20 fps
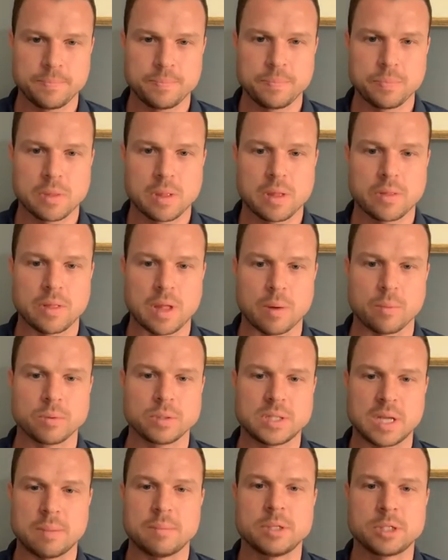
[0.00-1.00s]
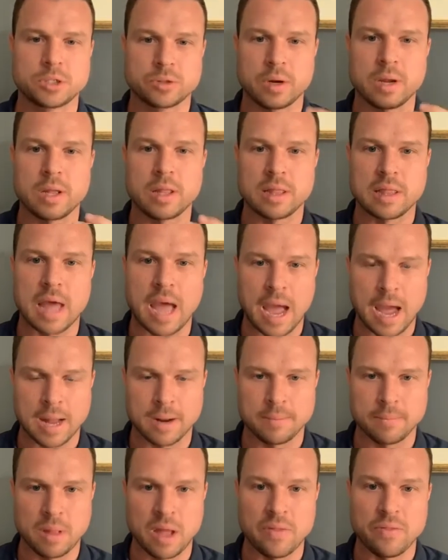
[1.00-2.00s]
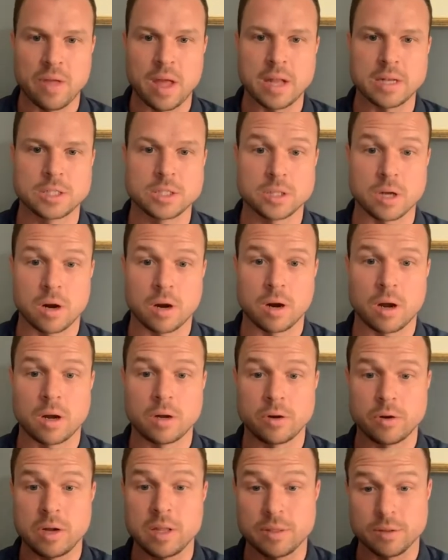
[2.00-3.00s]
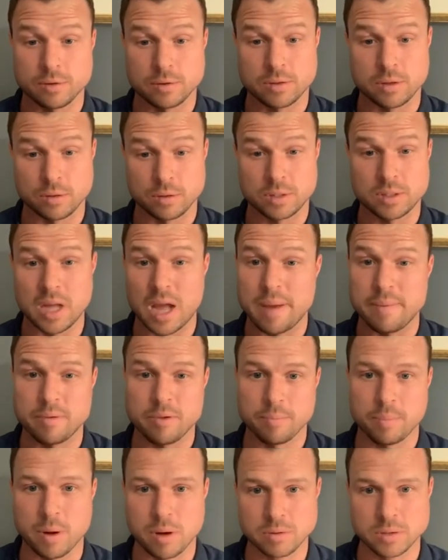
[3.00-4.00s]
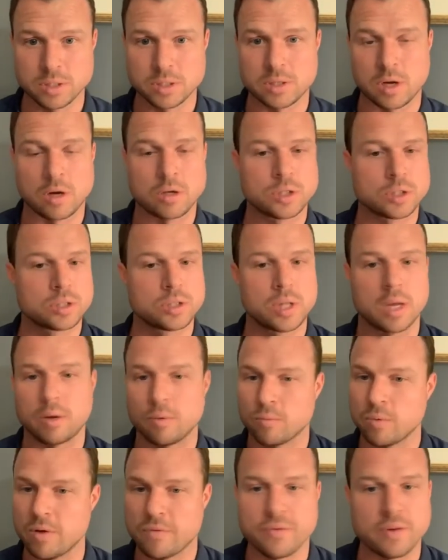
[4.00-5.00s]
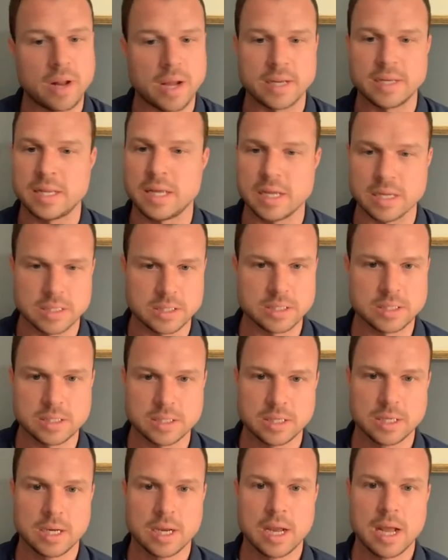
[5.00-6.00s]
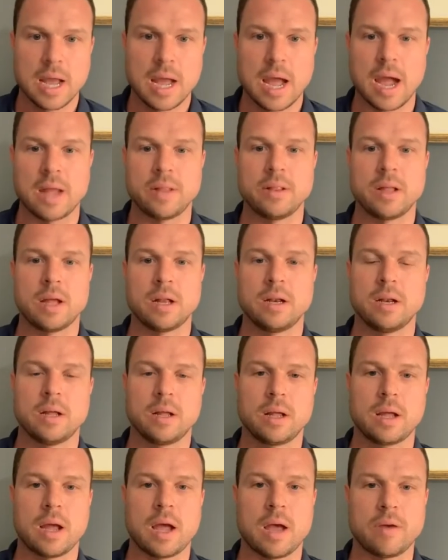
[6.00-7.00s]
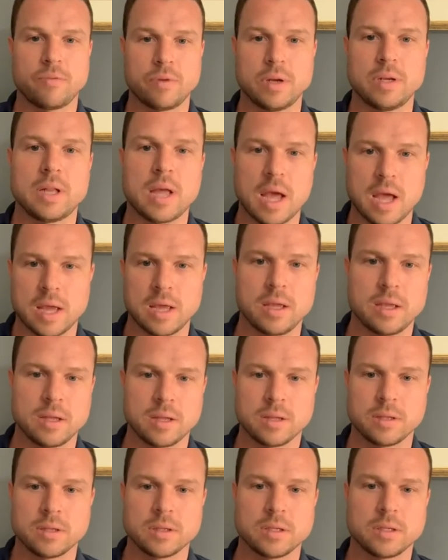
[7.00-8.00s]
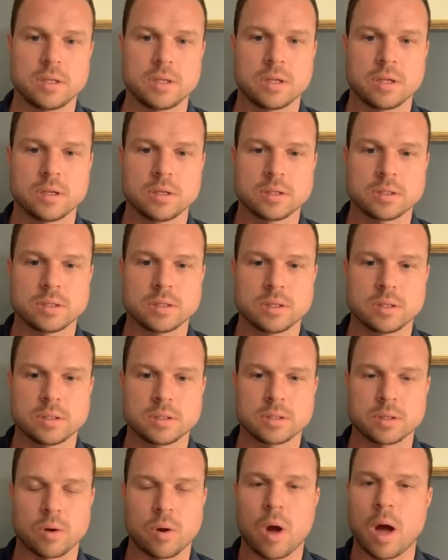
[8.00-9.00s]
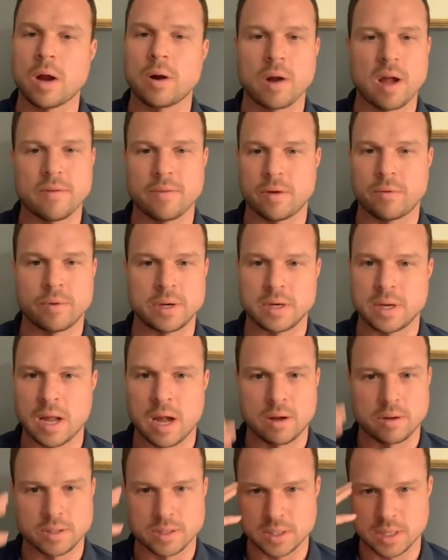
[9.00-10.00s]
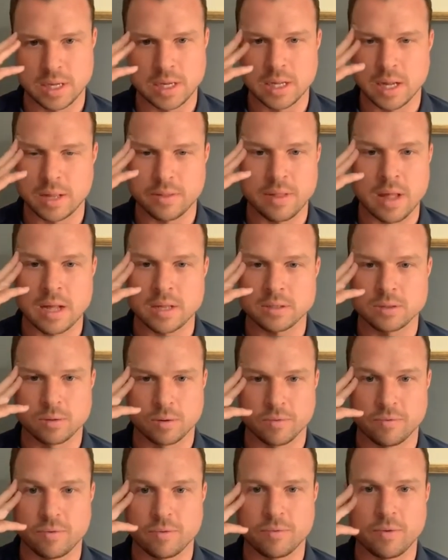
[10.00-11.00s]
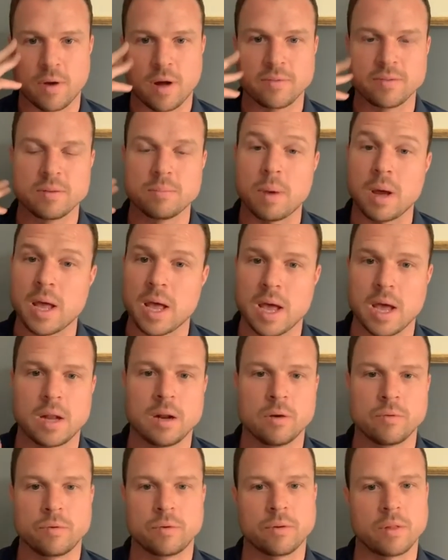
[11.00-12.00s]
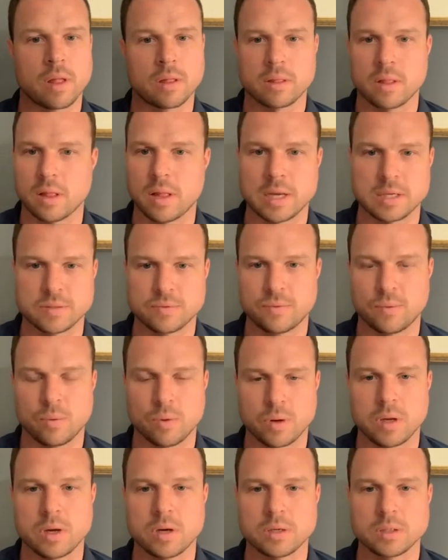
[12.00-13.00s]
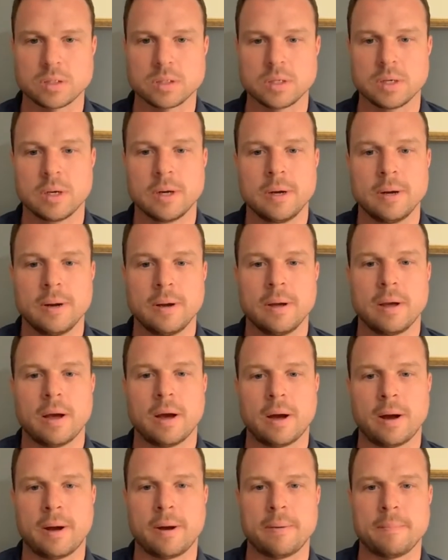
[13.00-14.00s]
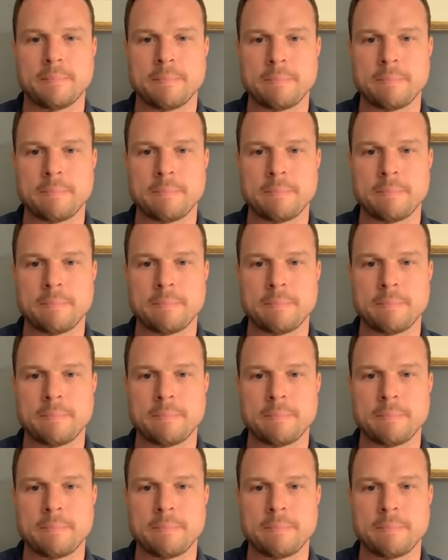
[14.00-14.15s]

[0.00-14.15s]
that will demonstrate that and then start underneath those those types of posts start just like riffing ideas and then every day so i don't have that written down it's like it, that sort of evolved in my head over like the last four years um,